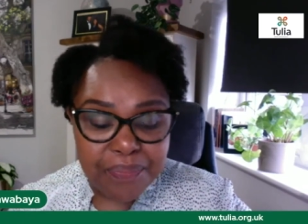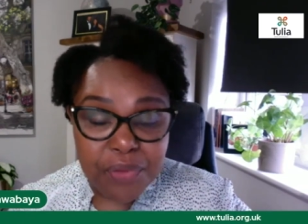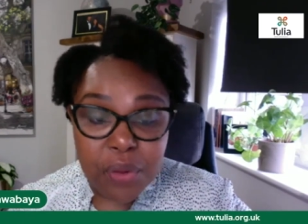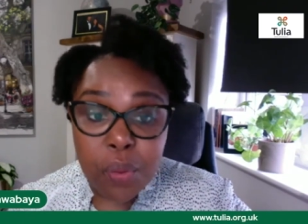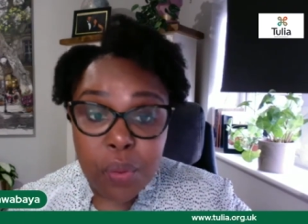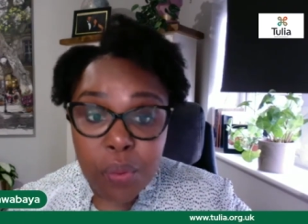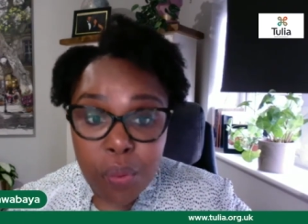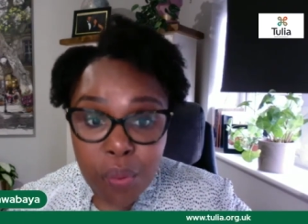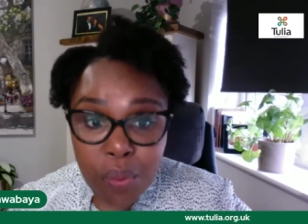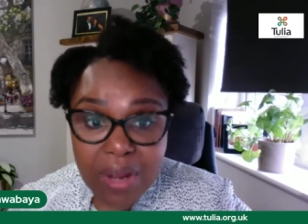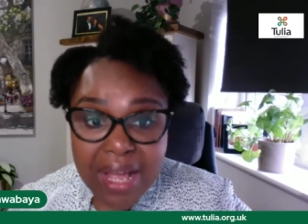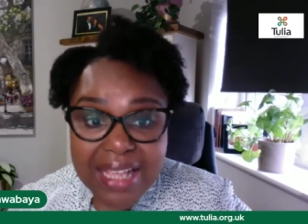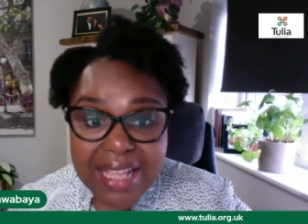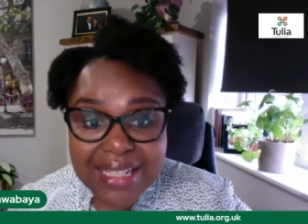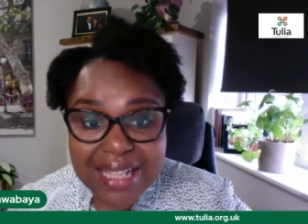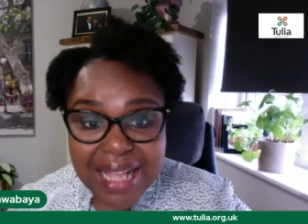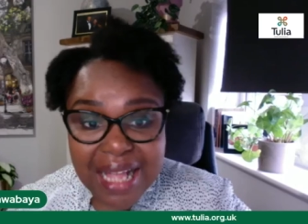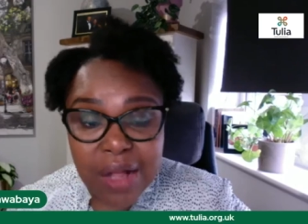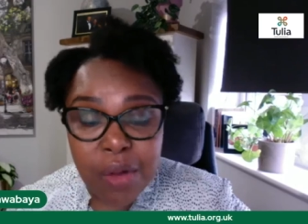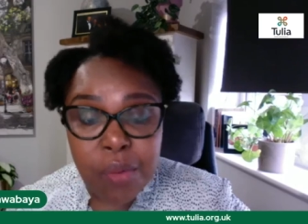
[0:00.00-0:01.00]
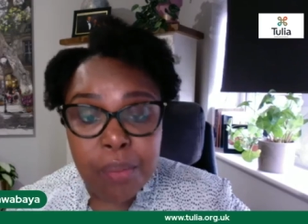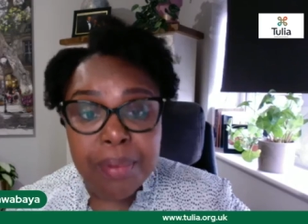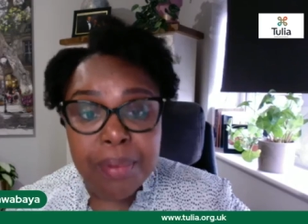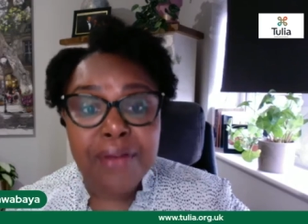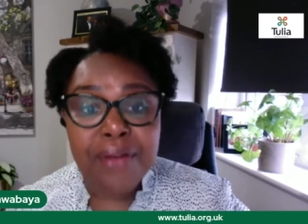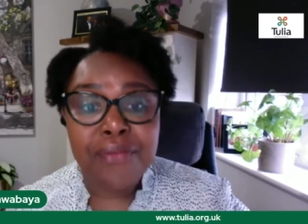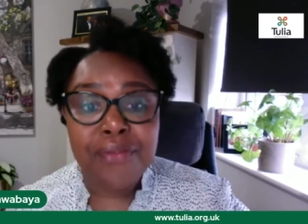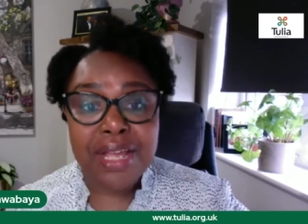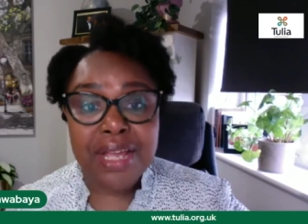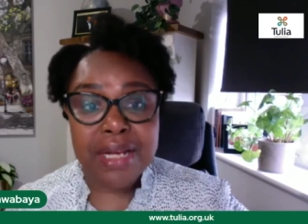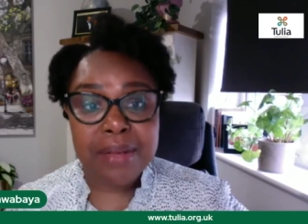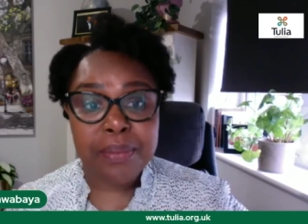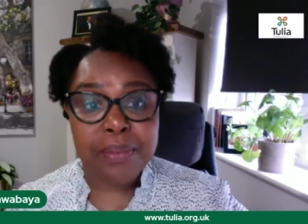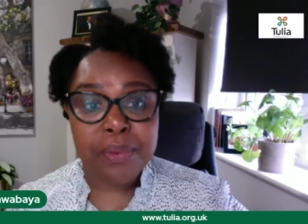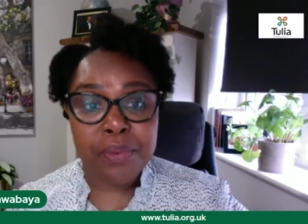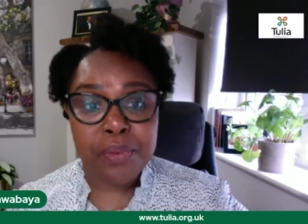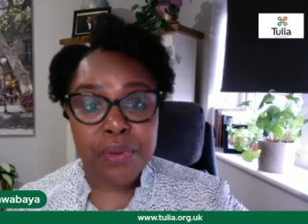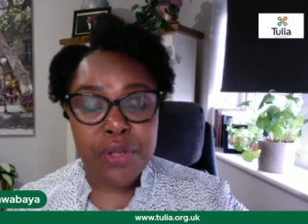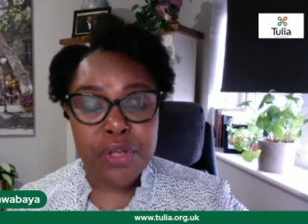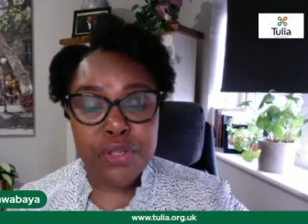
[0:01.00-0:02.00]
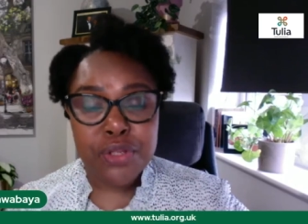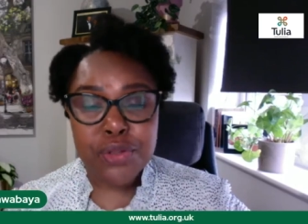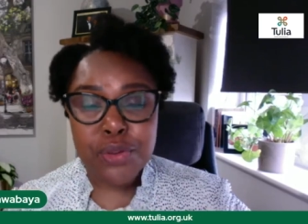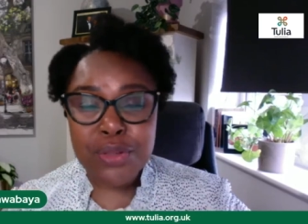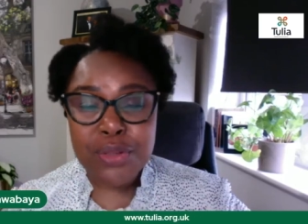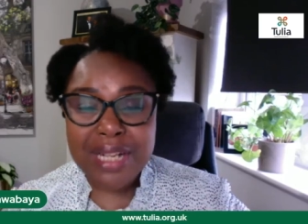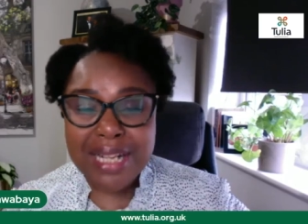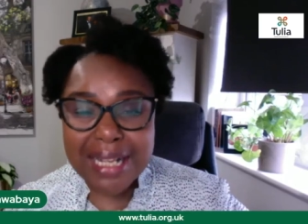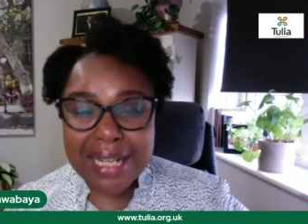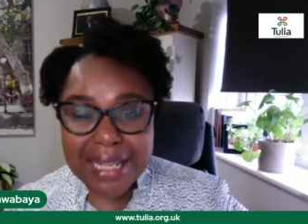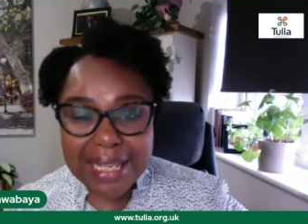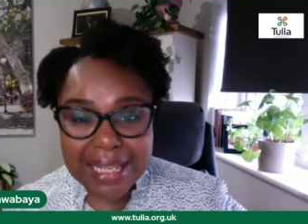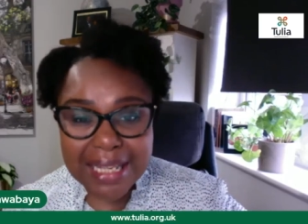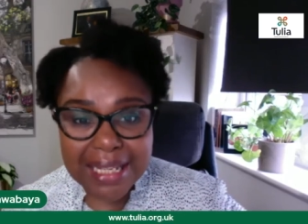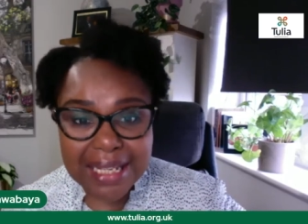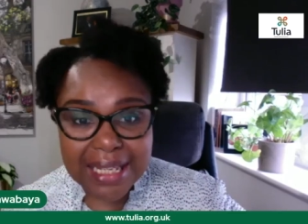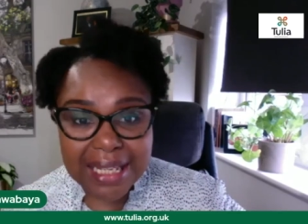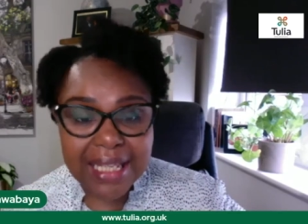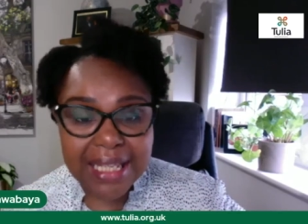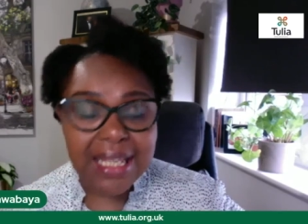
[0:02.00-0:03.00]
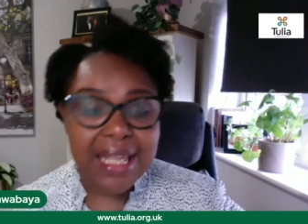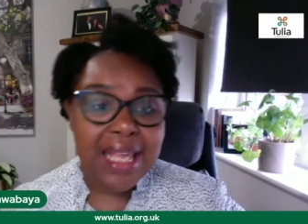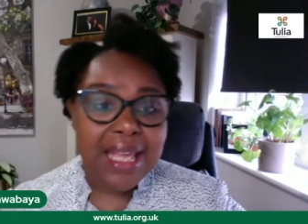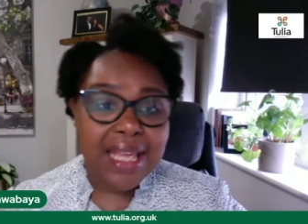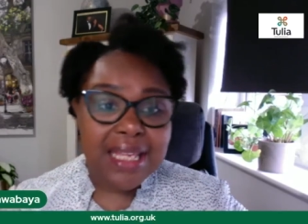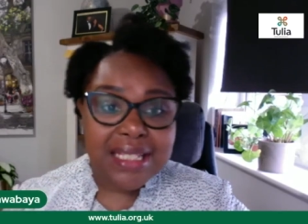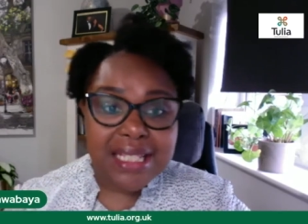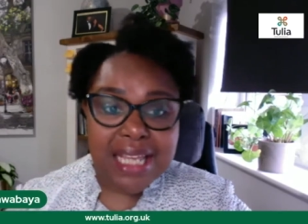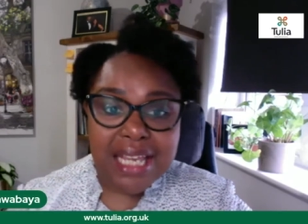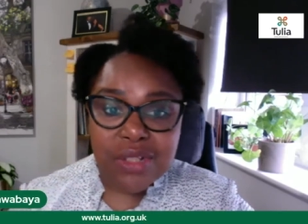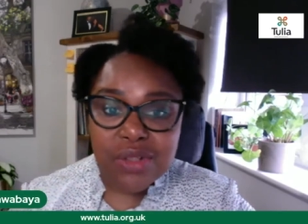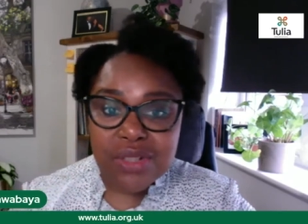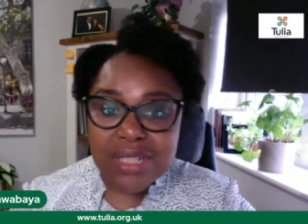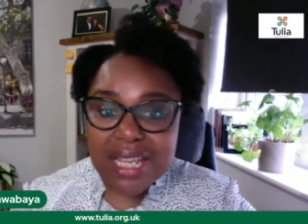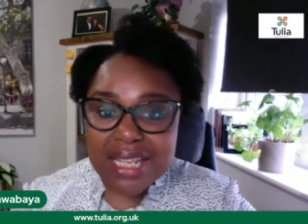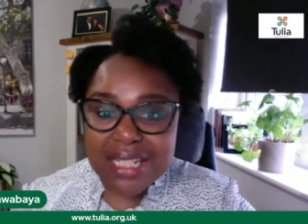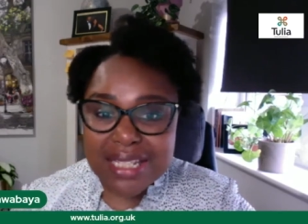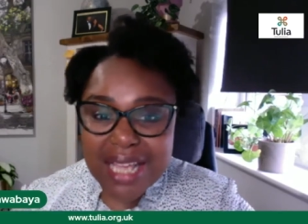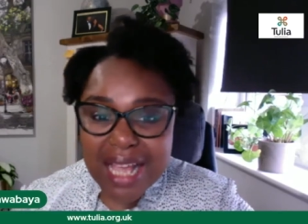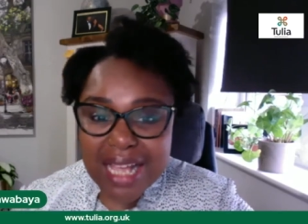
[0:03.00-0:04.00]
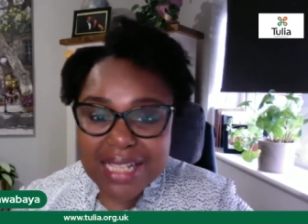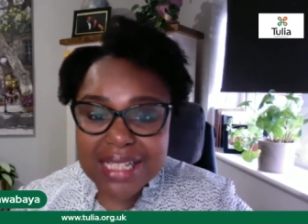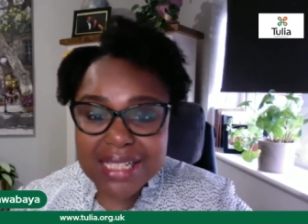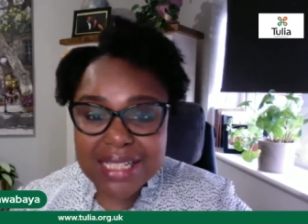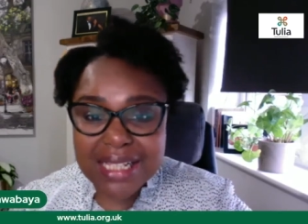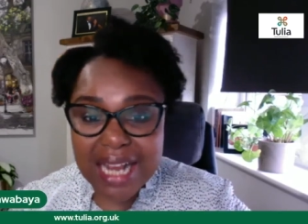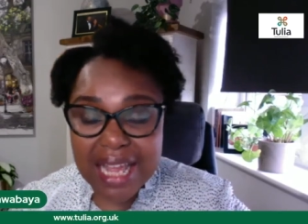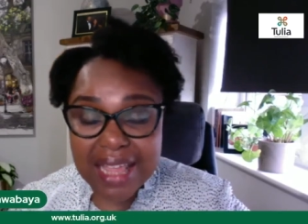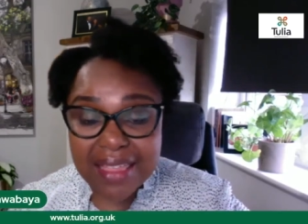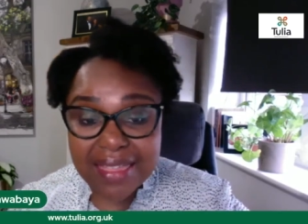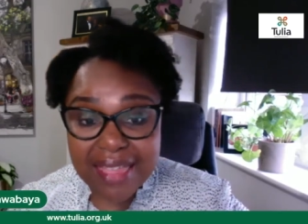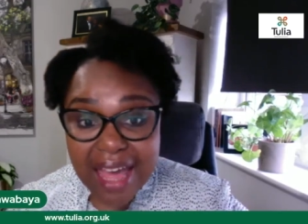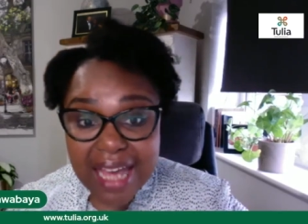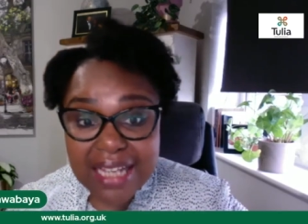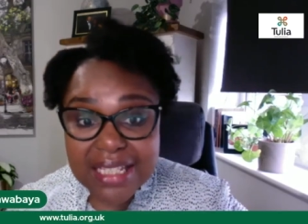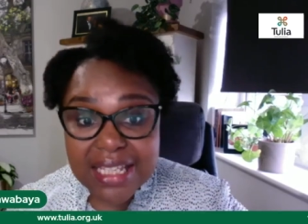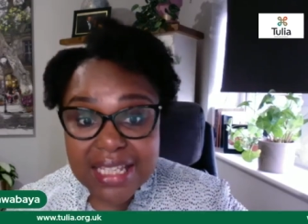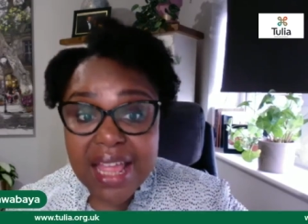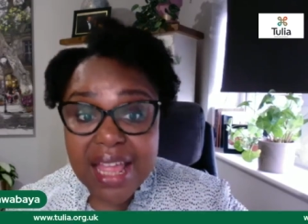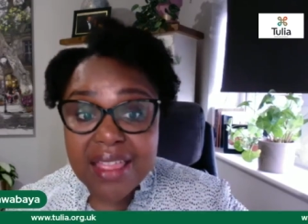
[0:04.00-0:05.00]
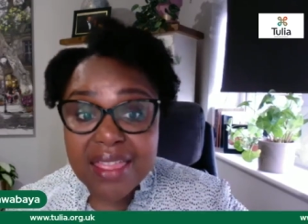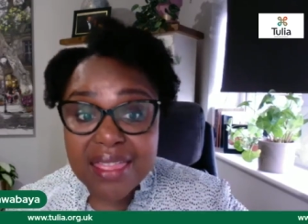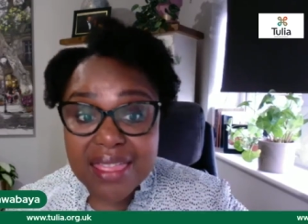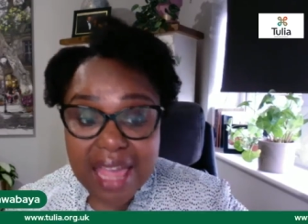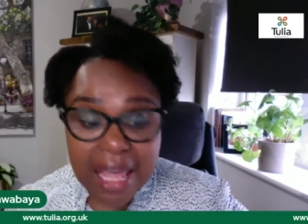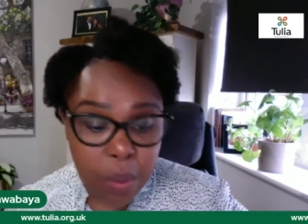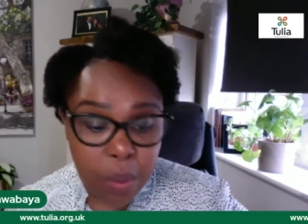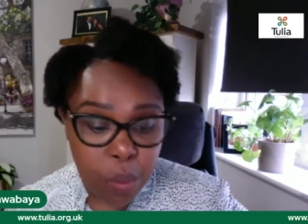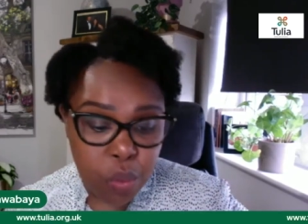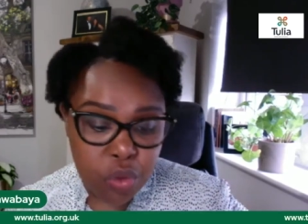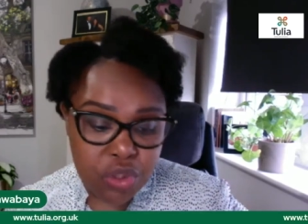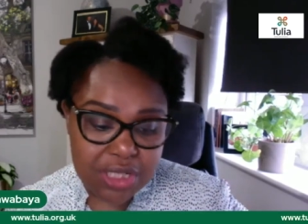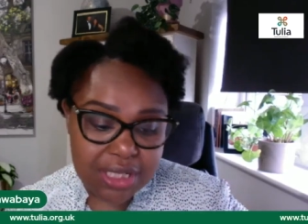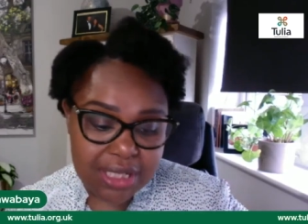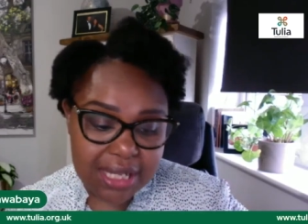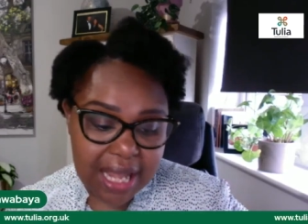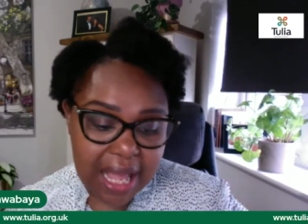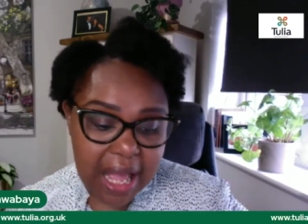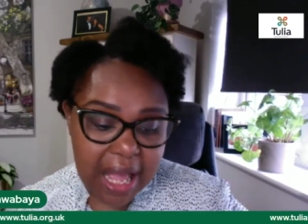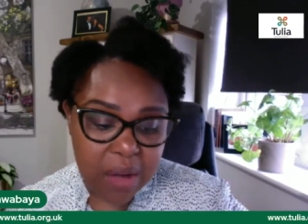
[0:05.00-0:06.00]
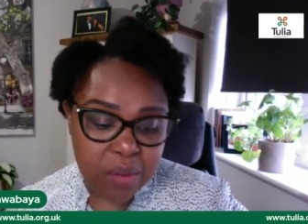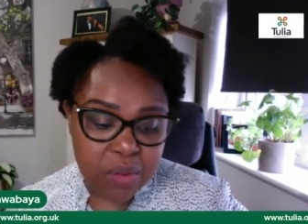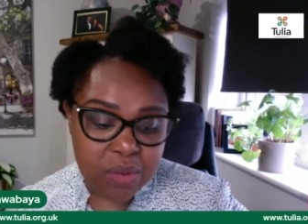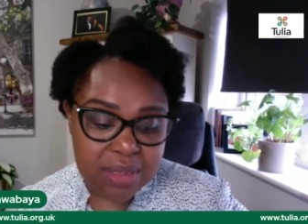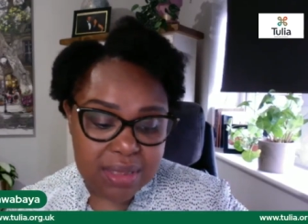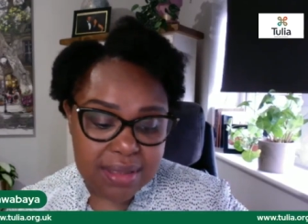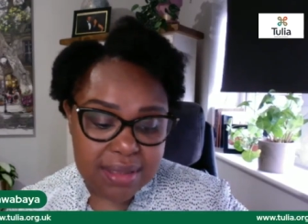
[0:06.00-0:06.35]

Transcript: or has help available. So cleaning, day-to-day tasks like that, they wouldn't count.